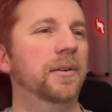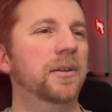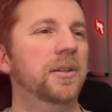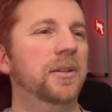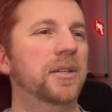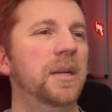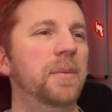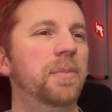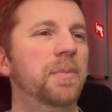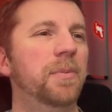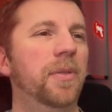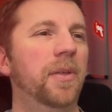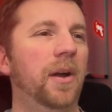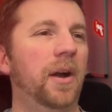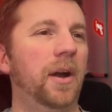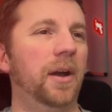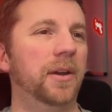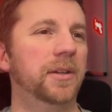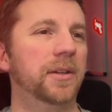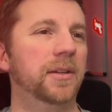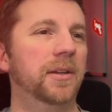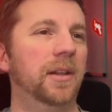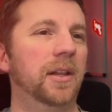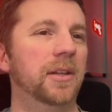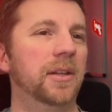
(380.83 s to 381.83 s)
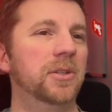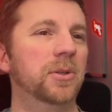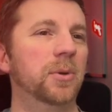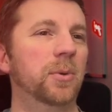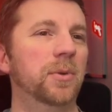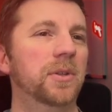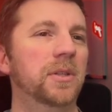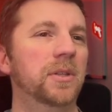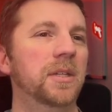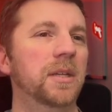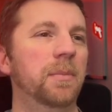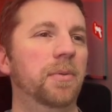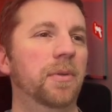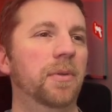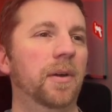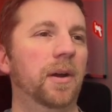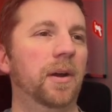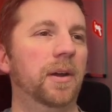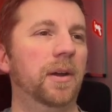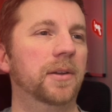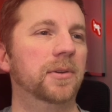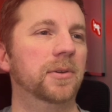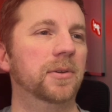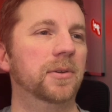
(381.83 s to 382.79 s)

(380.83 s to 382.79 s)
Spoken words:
Deep thought. Let's go with deep thought.